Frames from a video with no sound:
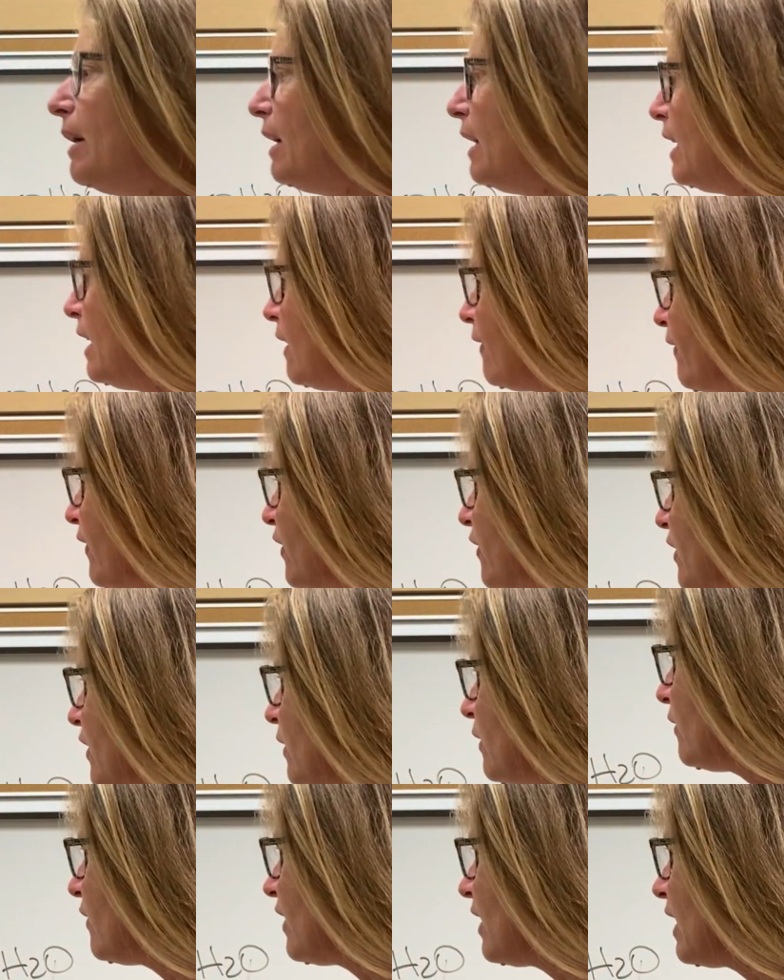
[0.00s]
If you're
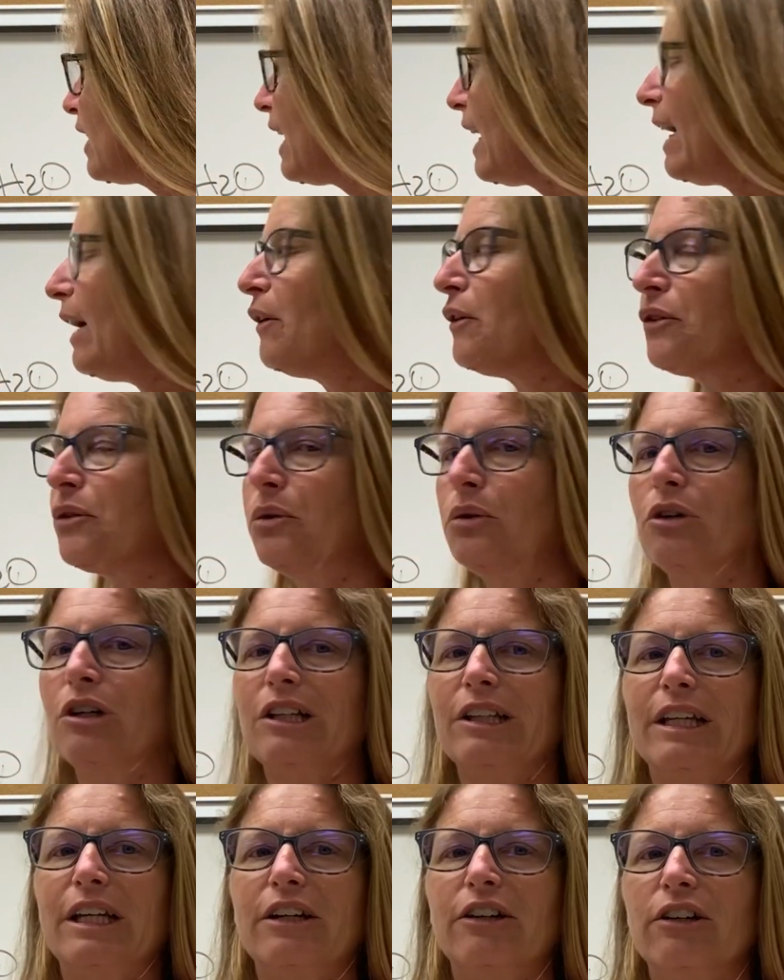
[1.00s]
using household
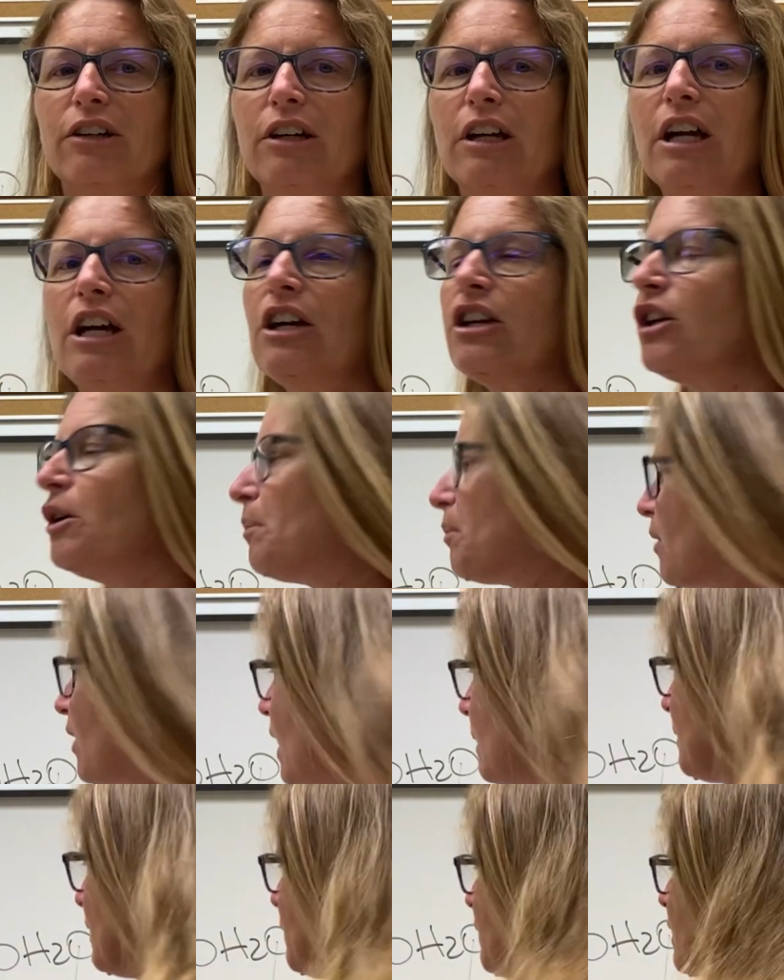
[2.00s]
cleaner, you
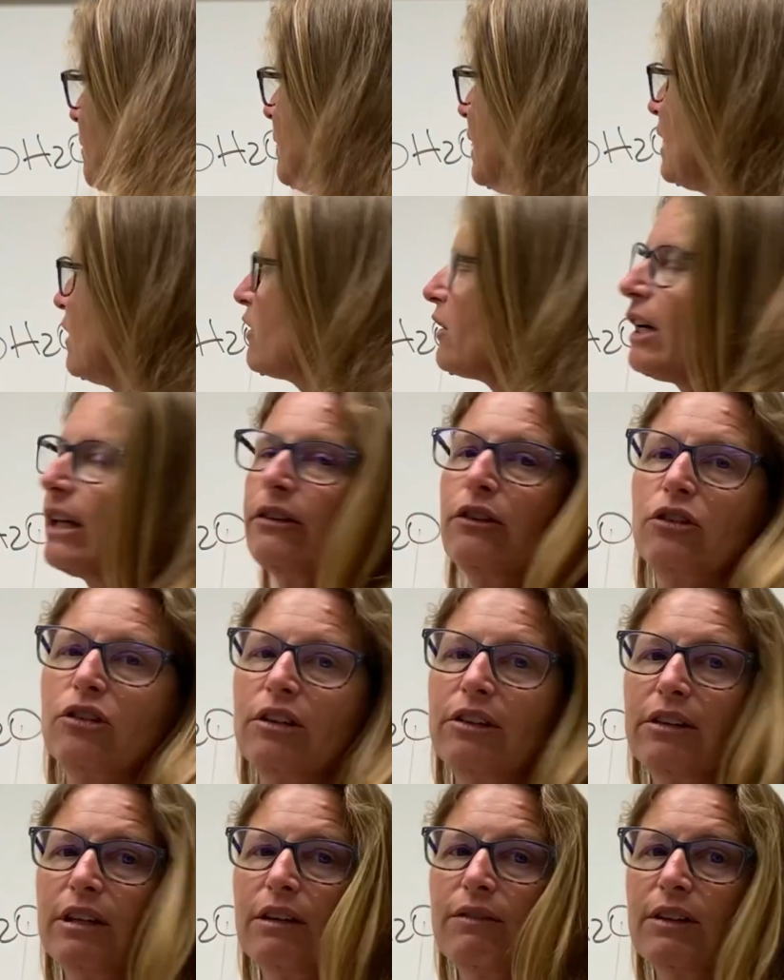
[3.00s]
probably want to make your
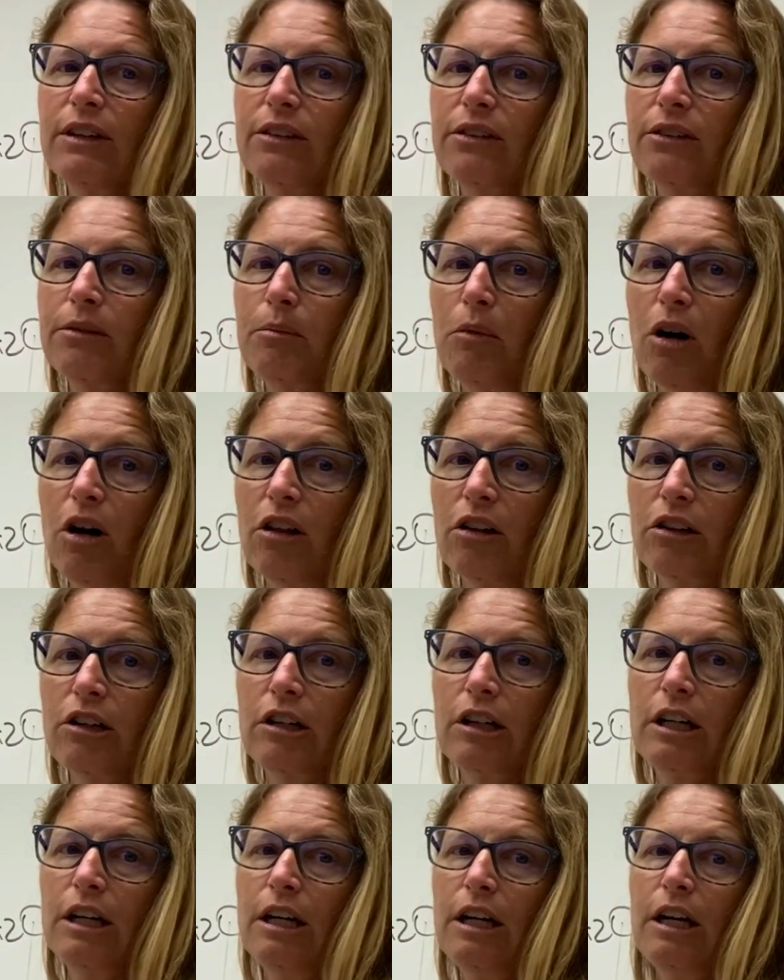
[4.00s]
dilutions even smaller.
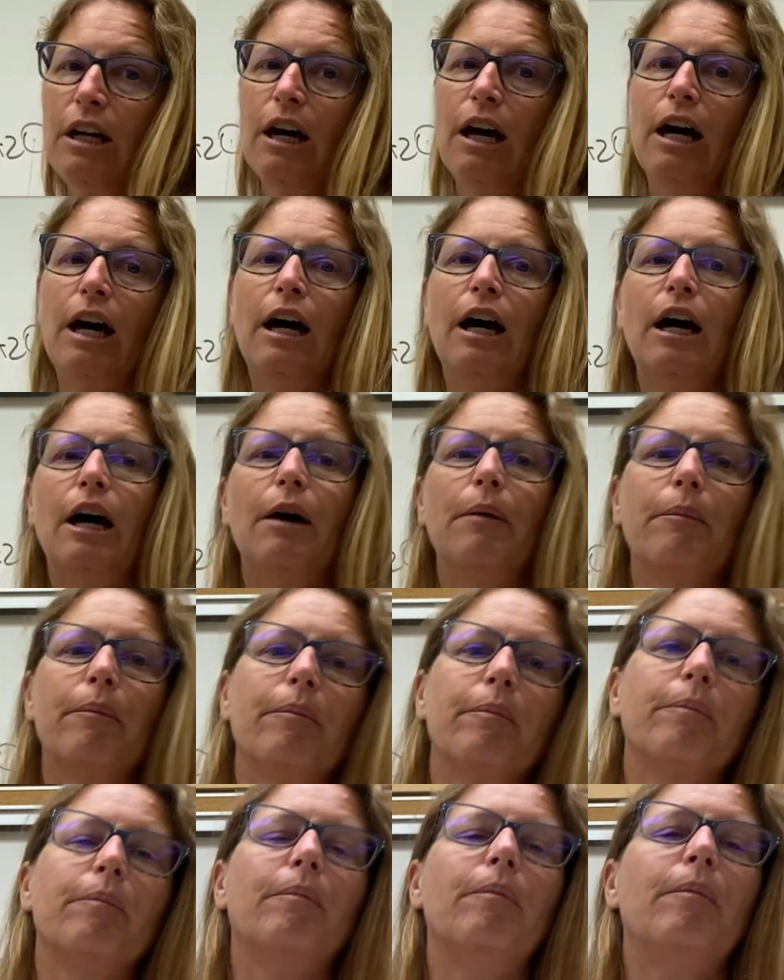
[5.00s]

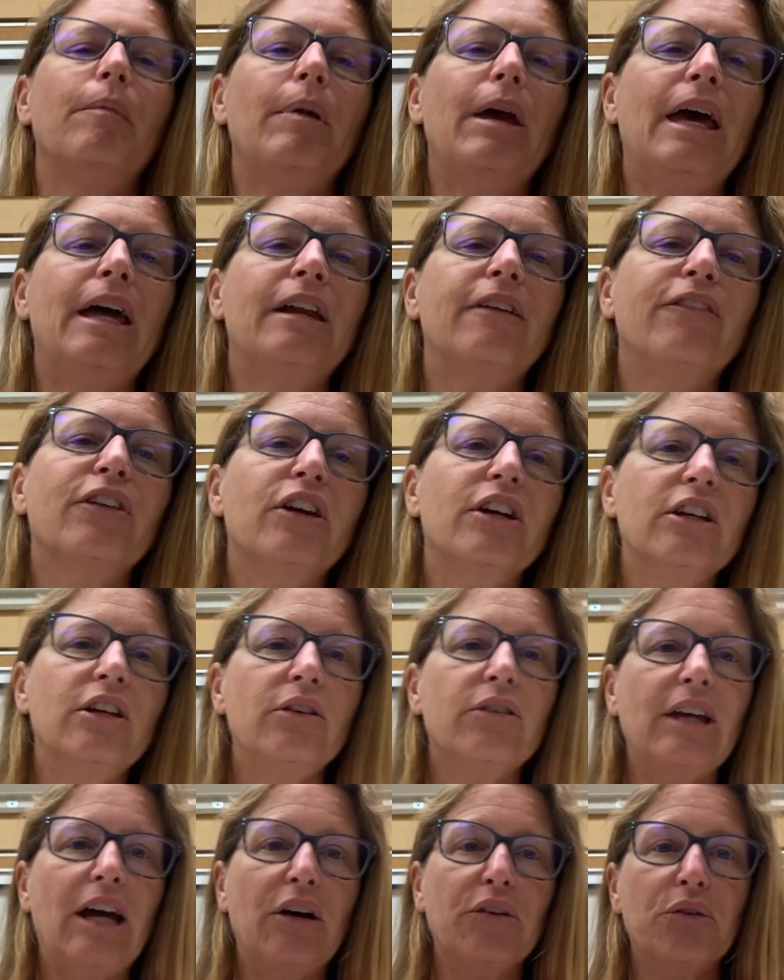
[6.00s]
And if you're going to
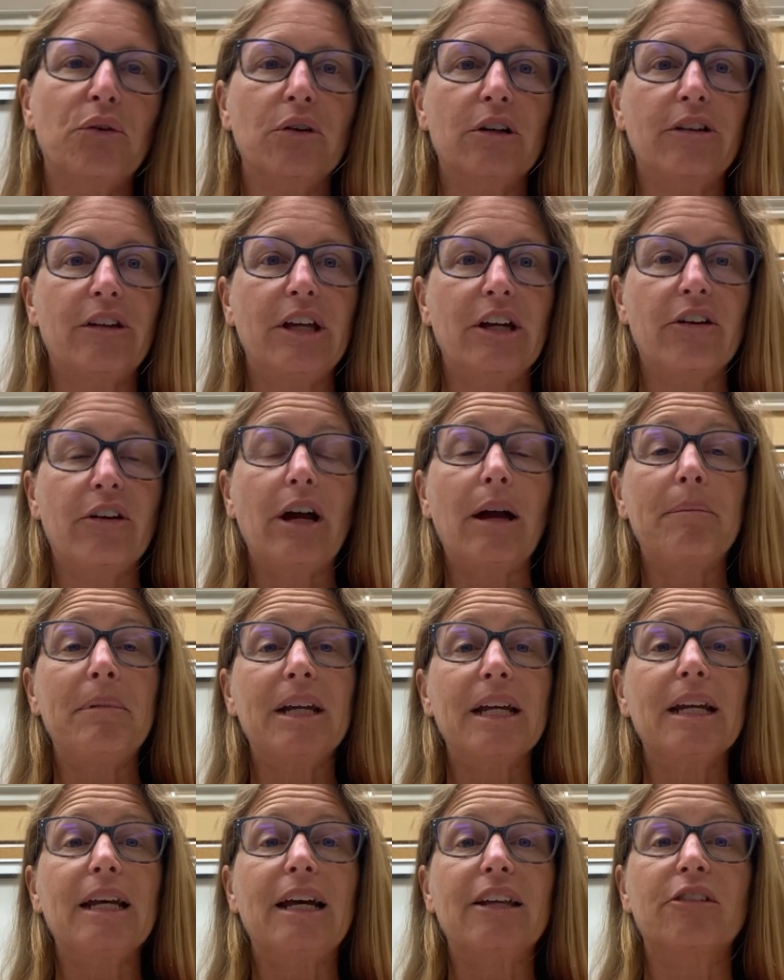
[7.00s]
use household cleaner, I'm going
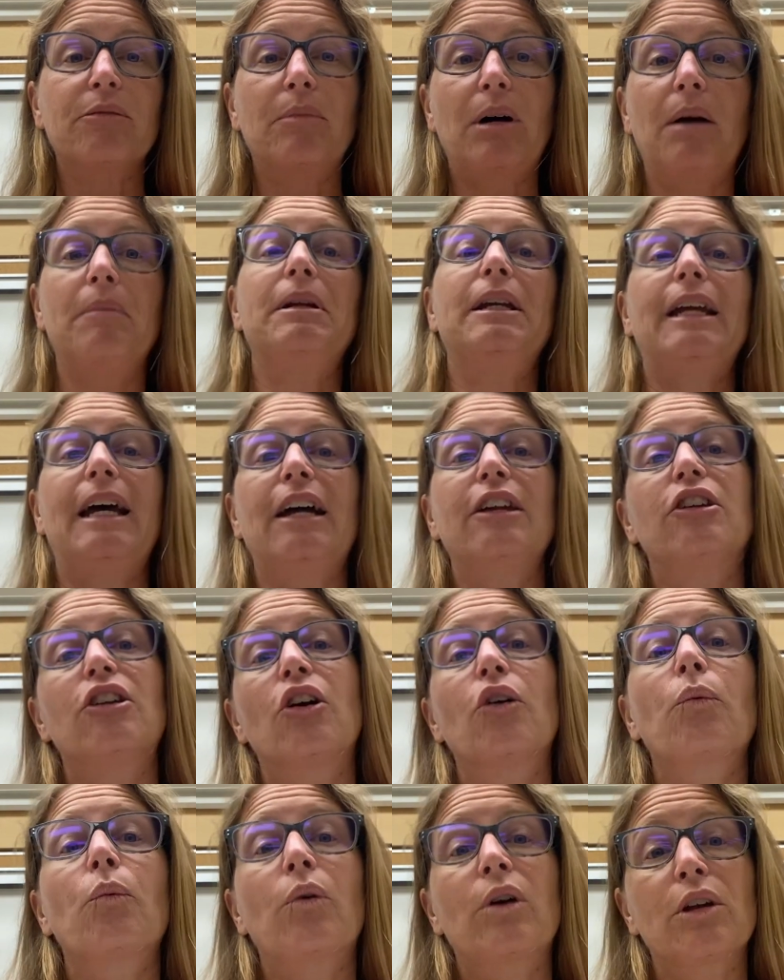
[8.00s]
to guess mom and dad
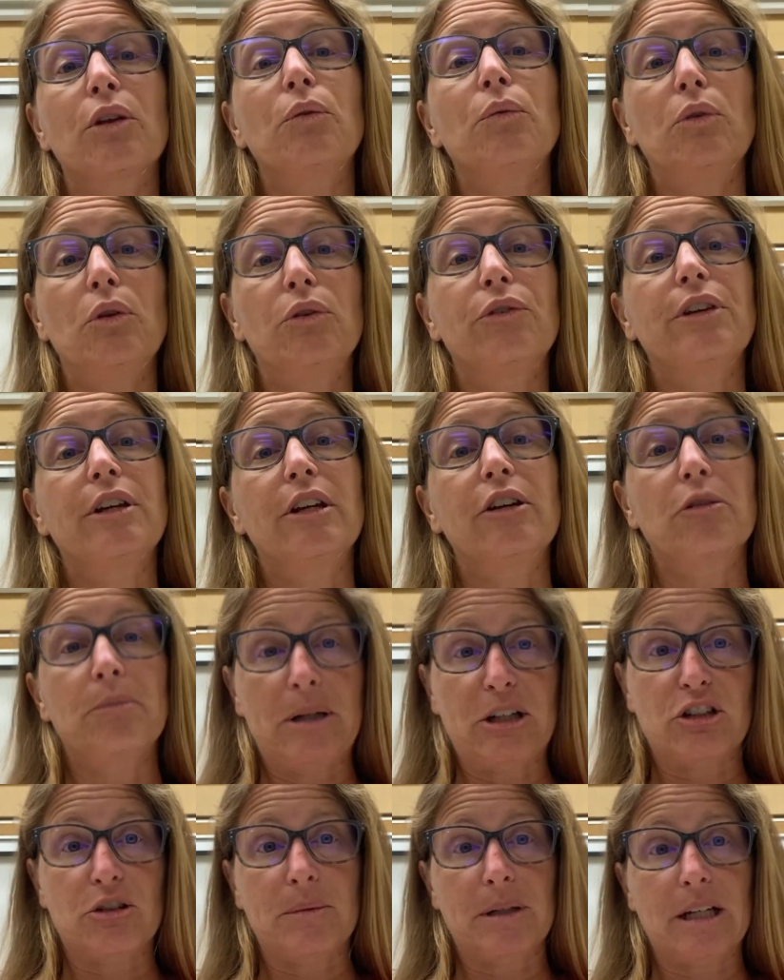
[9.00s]
don't want you using your
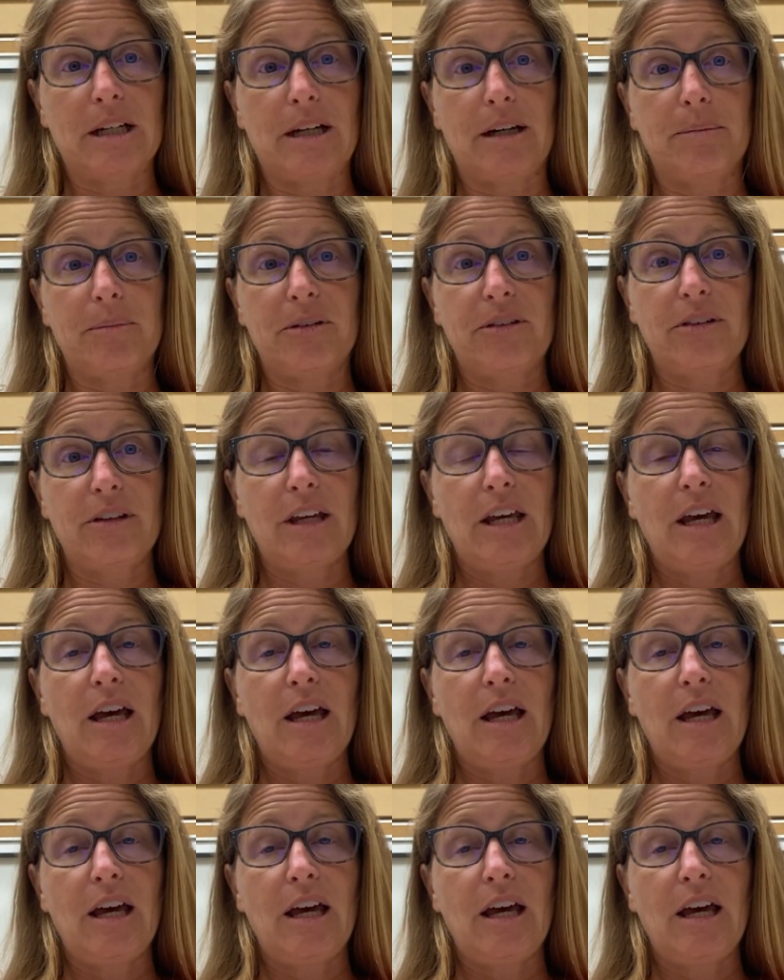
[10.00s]
measurement cups.